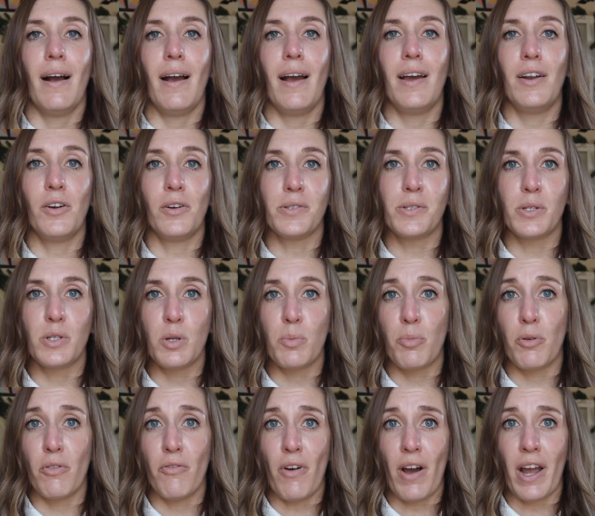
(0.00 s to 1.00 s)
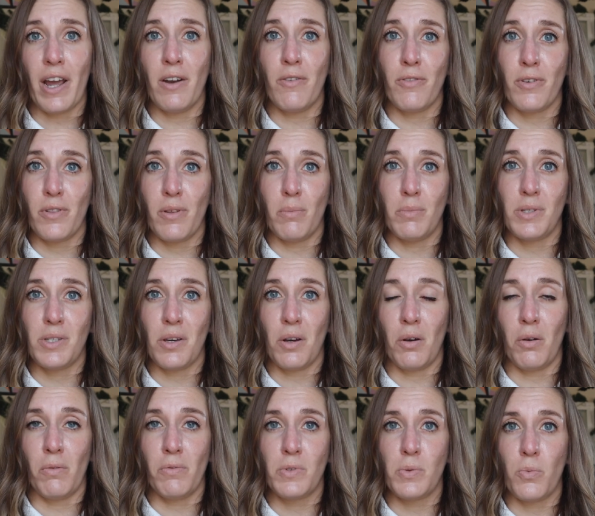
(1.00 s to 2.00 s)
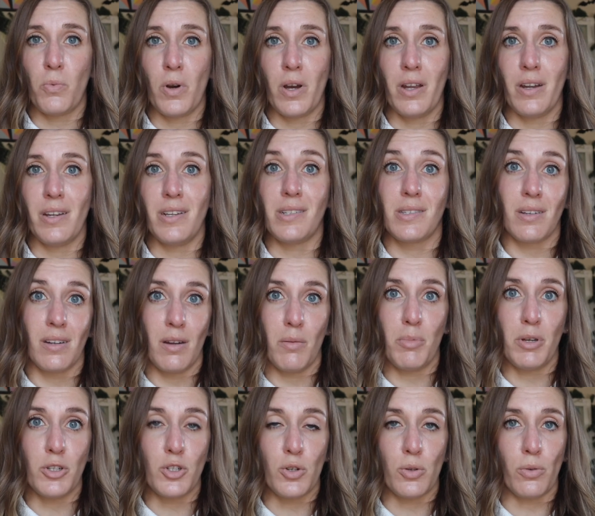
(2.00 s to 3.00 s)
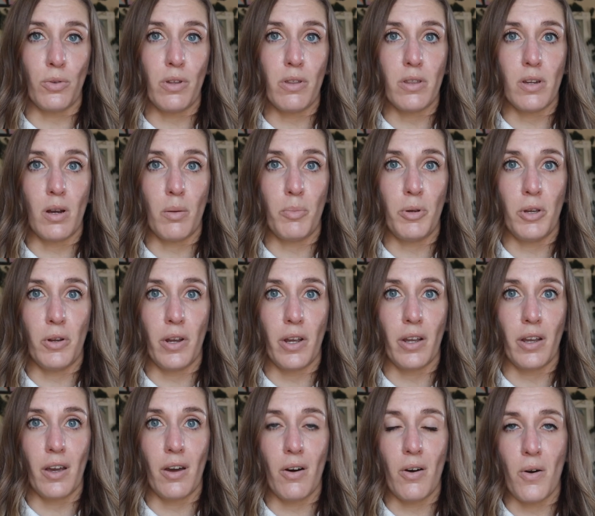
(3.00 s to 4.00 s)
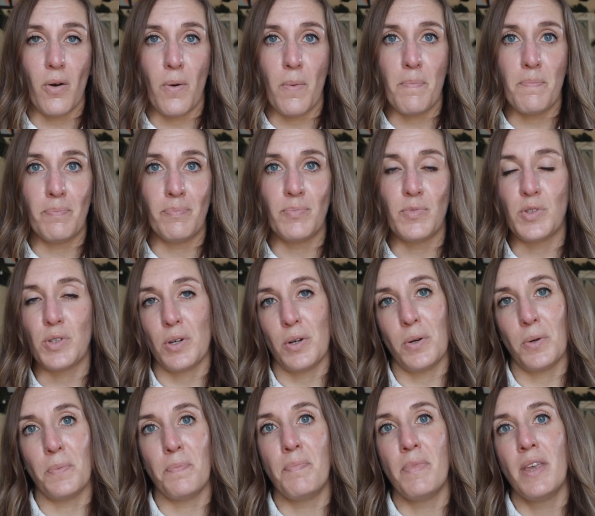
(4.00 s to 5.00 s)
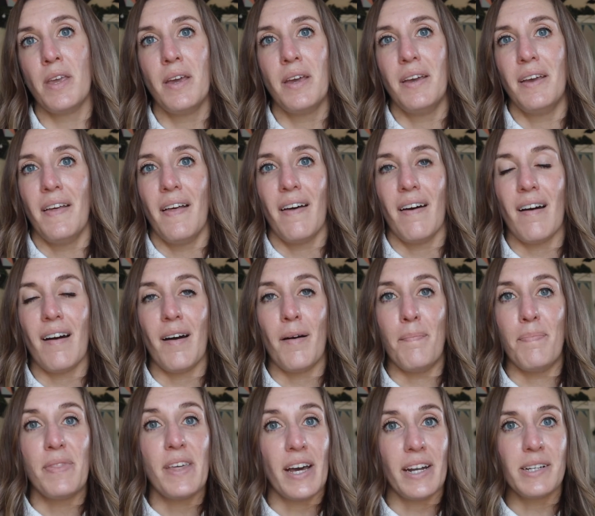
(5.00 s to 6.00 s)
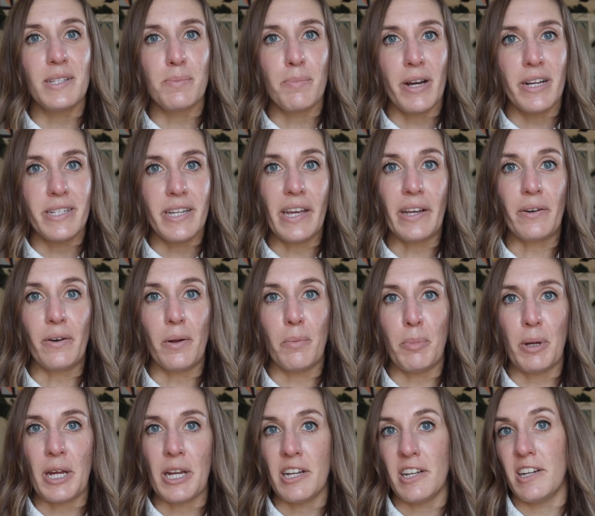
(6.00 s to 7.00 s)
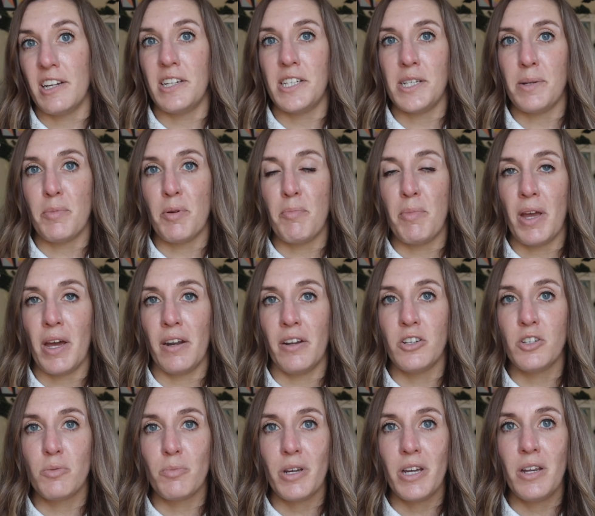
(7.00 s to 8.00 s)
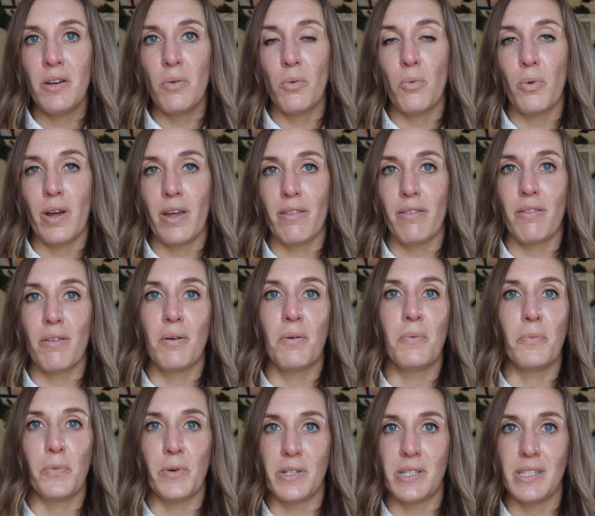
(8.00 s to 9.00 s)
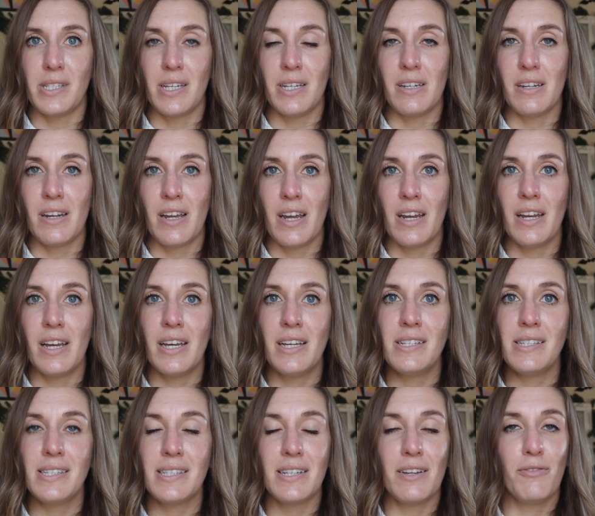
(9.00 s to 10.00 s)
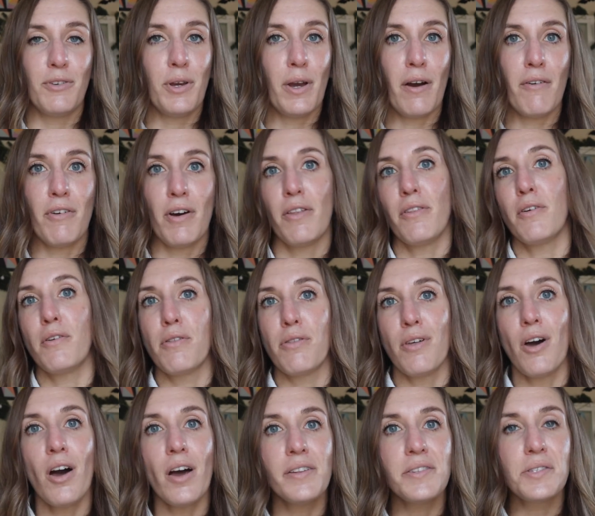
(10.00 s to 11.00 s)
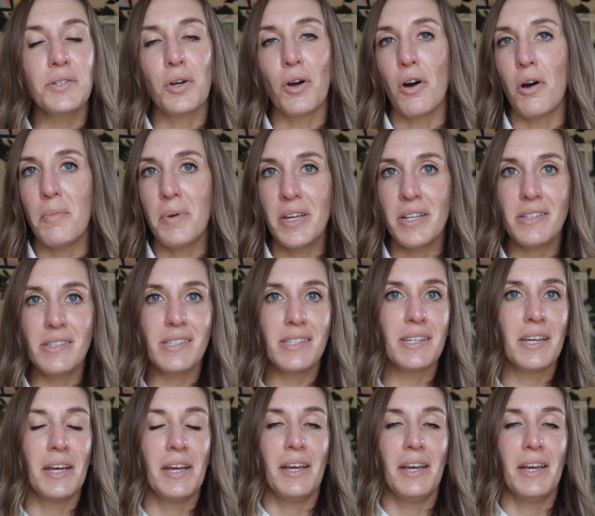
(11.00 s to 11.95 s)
and also to provide for themselves what is going to be truly therapeutic at home. So that is my take on pain and edema management with wrist tendonitis. If you have other thoughts, comments,